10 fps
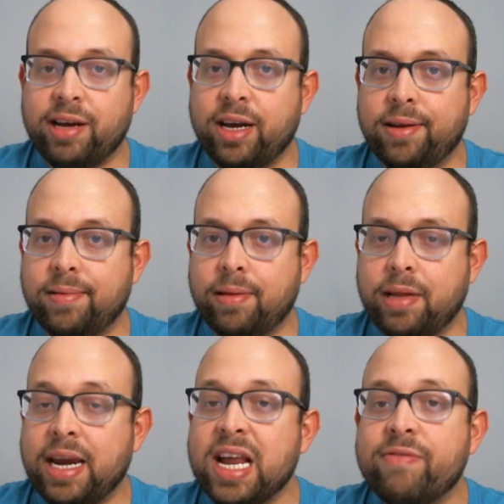and
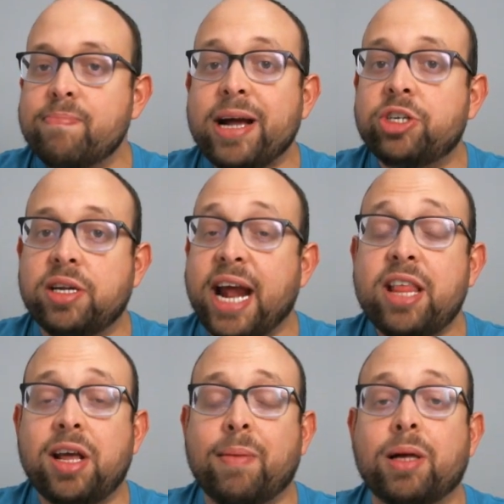they never mentioned
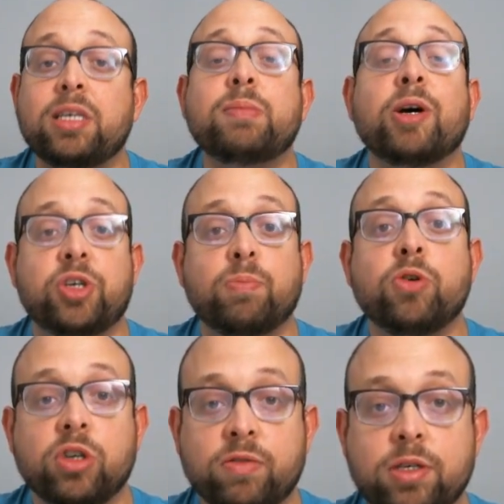anything about these special
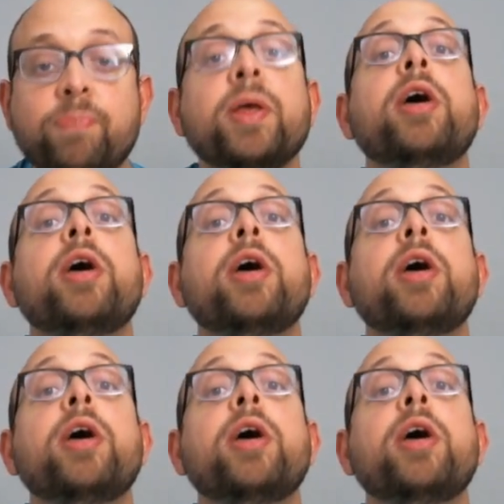moves.